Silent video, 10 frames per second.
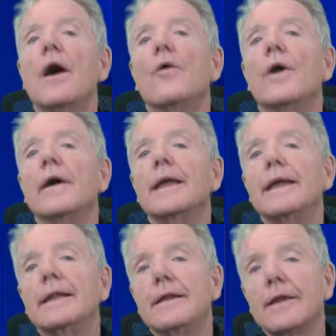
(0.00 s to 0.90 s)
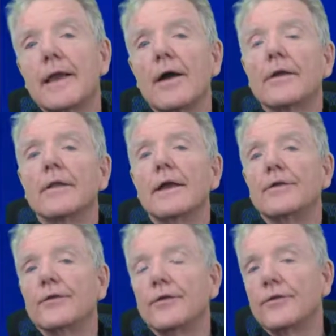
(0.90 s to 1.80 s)
Well, he did the
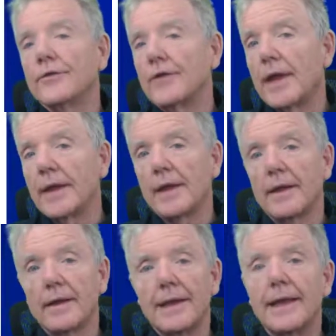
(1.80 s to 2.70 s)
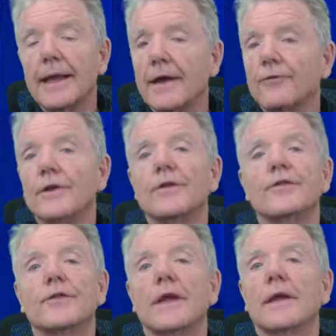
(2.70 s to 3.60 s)
calculations and he got really
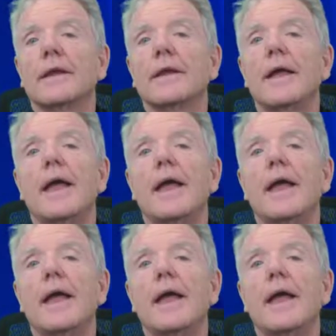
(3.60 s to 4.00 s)
sick.